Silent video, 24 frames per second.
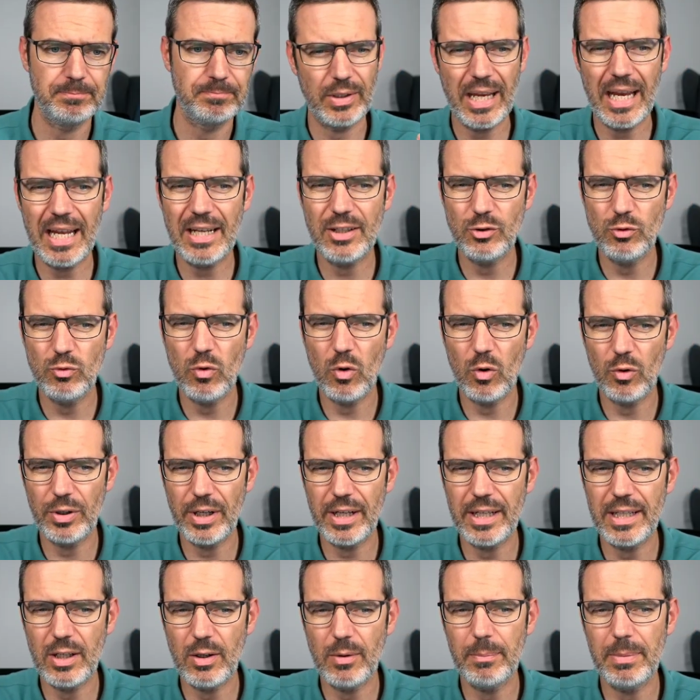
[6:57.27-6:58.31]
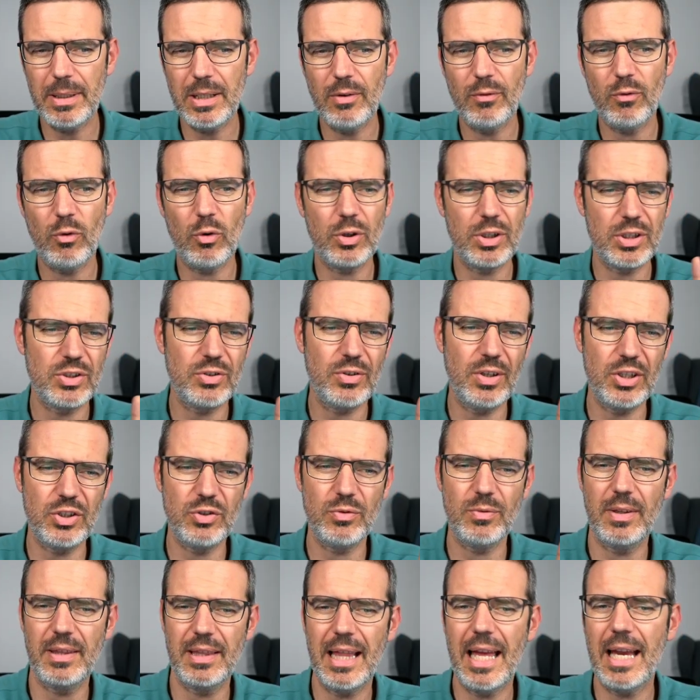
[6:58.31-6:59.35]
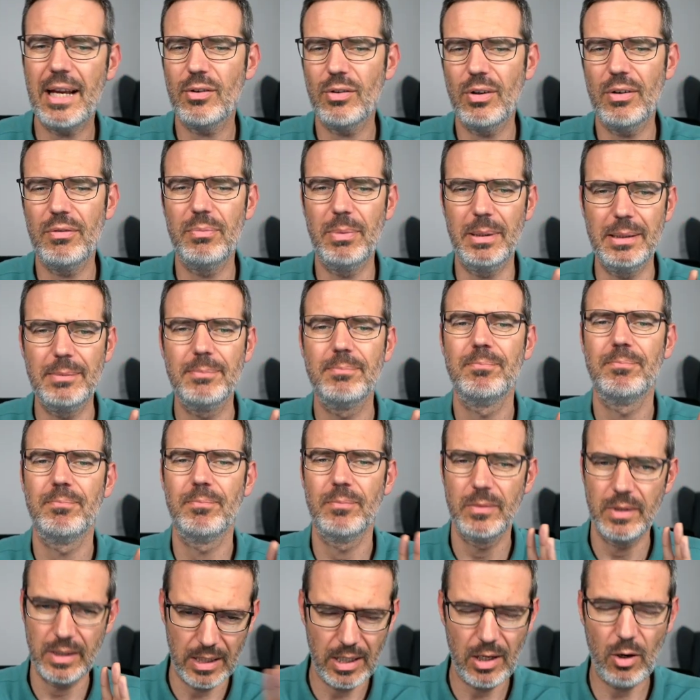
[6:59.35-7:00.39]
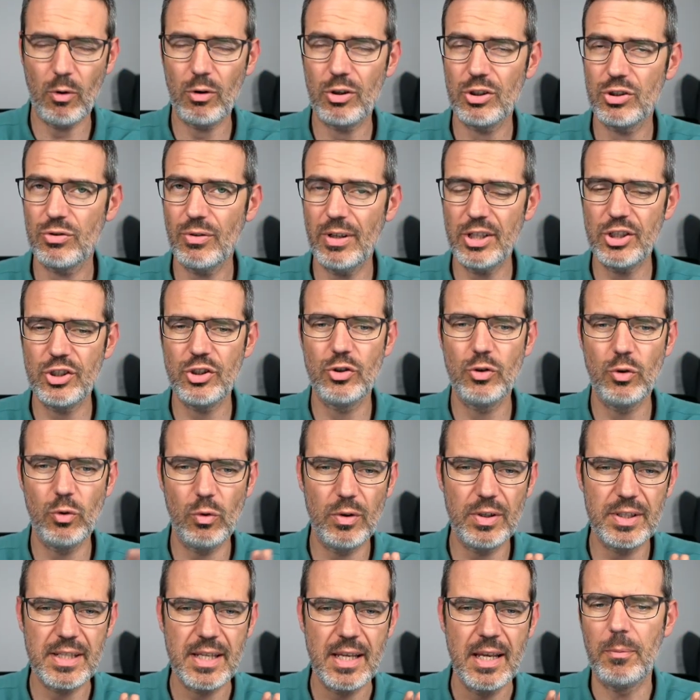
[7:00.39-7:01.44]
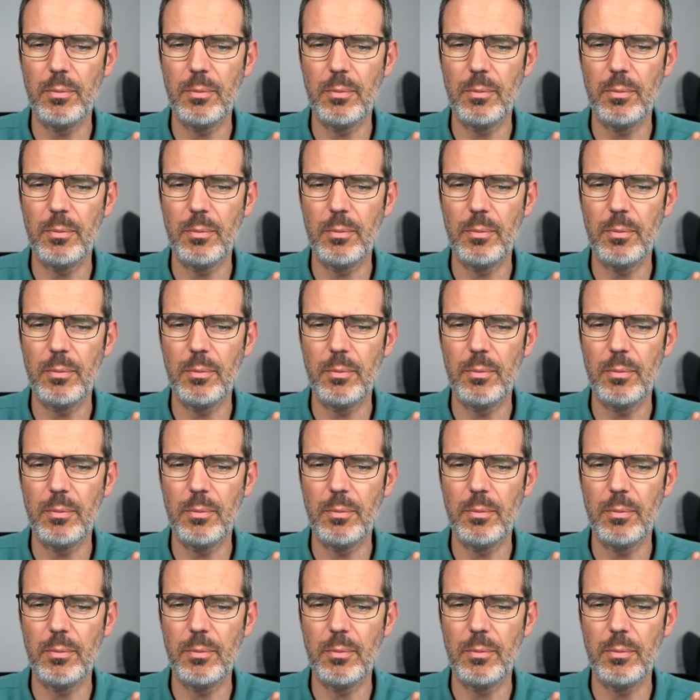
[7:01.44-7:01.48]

You can do already a bit of orchestration with LangGraph, but orchestration tools,